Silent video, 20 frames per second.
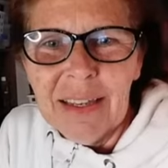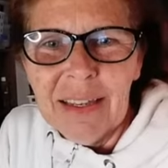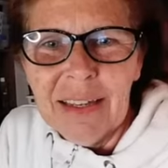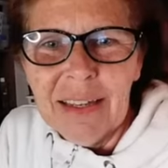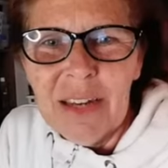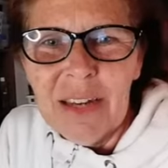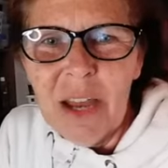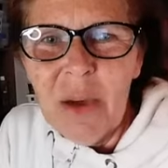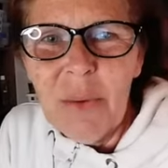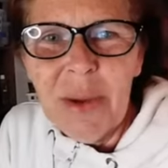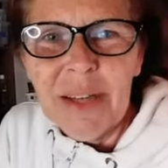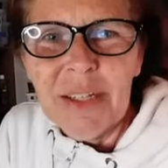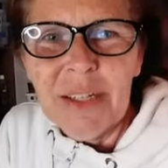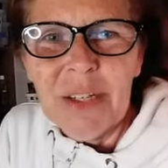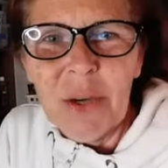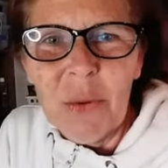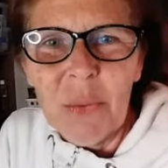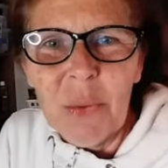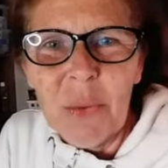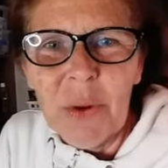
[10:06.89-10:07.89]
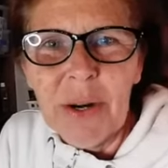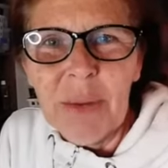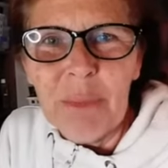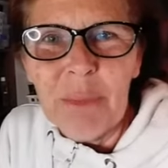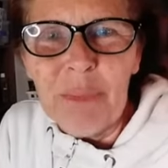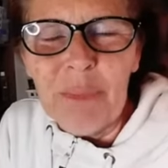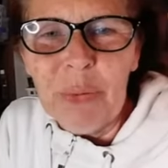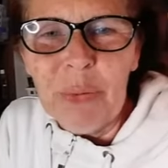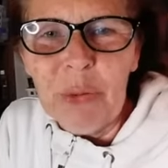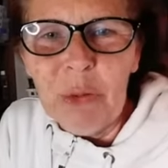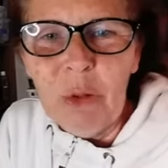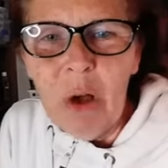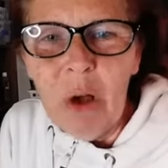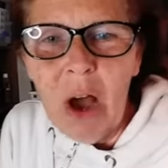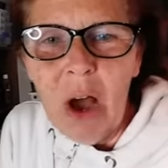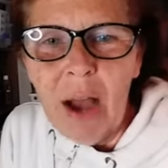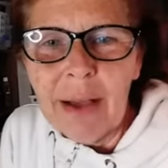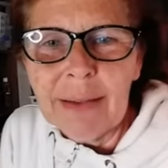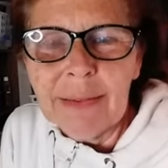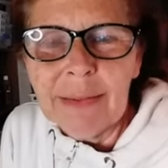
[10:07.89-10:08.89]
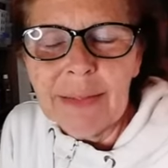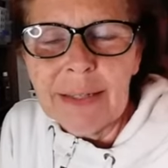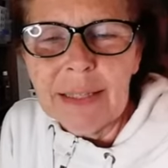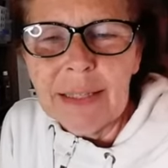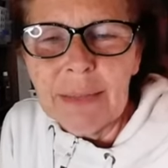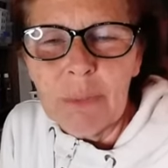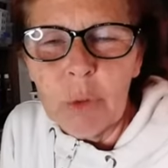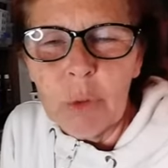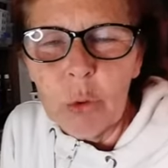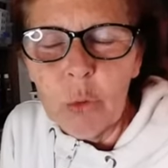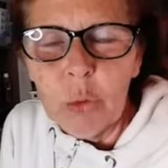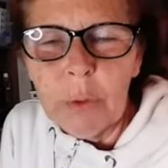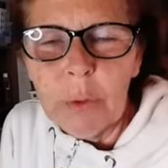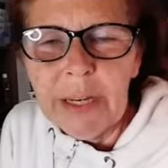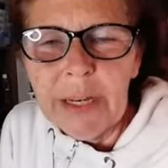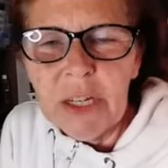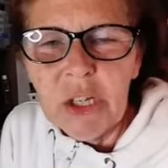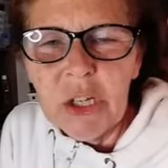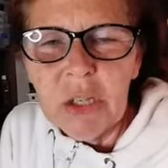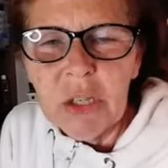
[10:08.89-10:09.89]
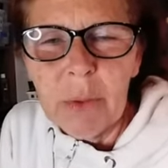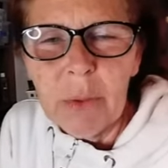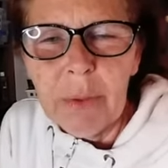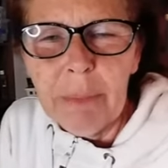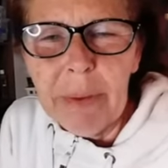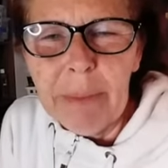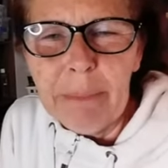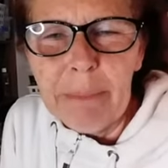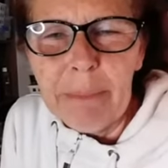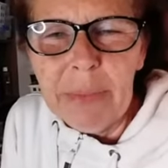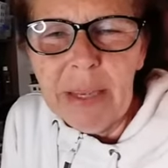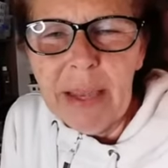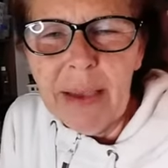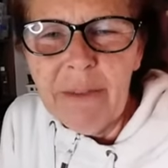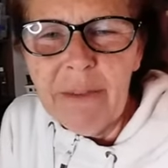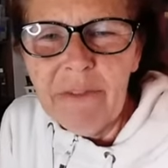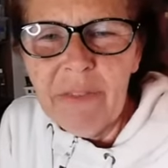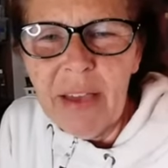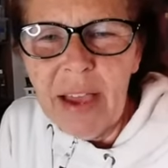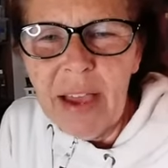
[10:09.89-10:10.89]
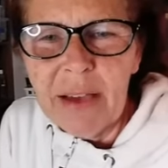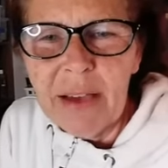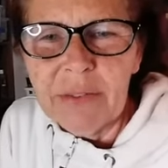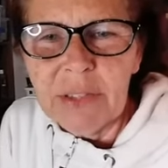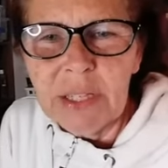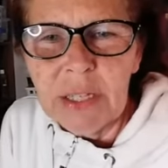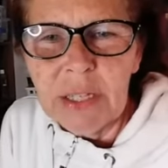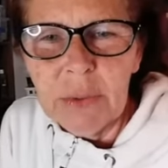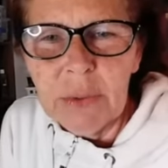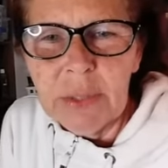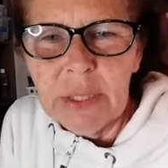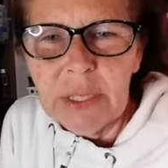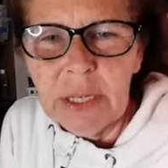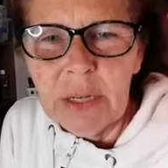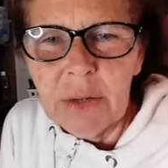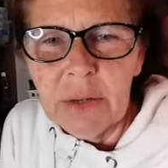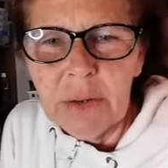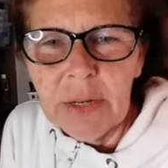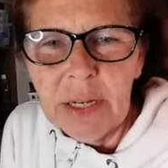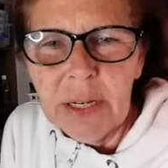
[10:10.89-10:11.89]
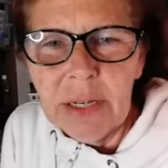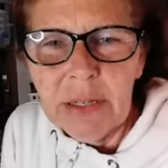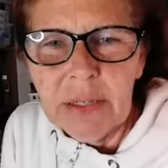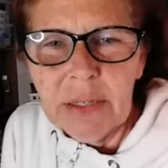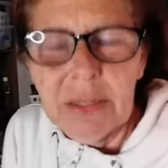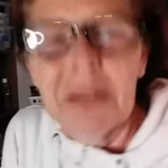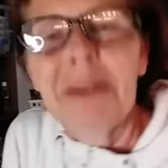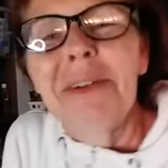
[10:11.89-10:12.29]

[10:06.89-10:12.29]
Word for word: No, I don't want to block Lisa Marie. She's one of my BFFs. Are you serious?